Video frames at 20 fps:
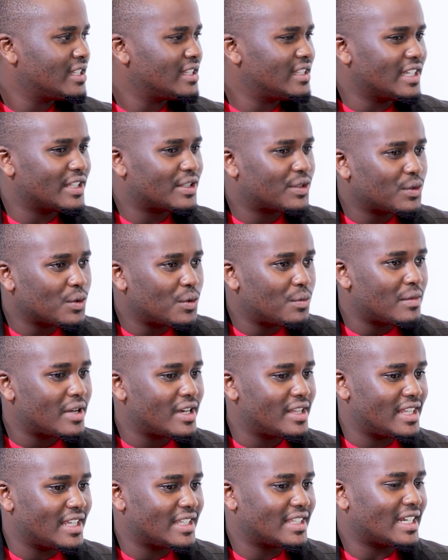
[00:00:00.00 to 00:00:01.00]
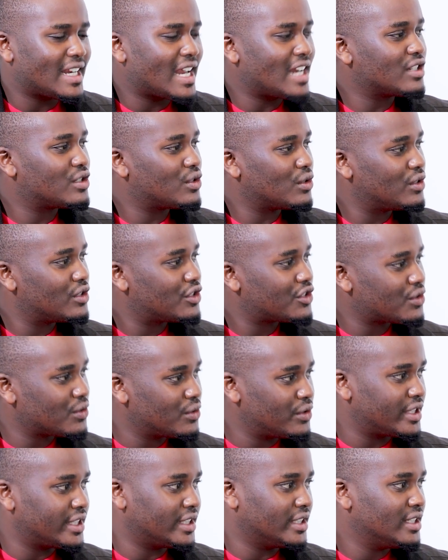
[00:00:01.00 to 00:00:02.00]
There's an untold
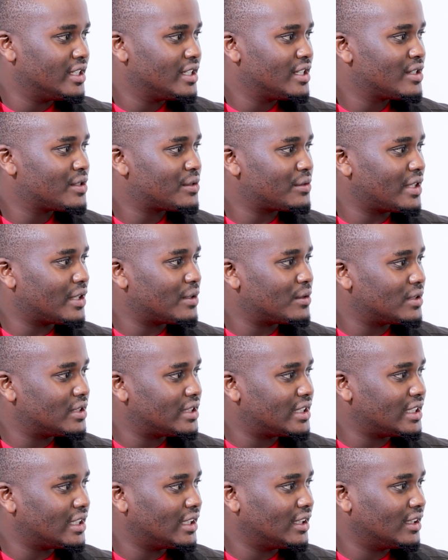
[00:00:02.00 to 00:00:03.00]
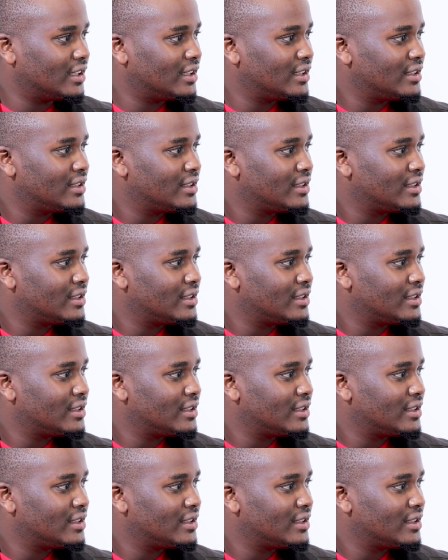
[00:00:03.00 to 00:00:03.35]
story to the whole thing,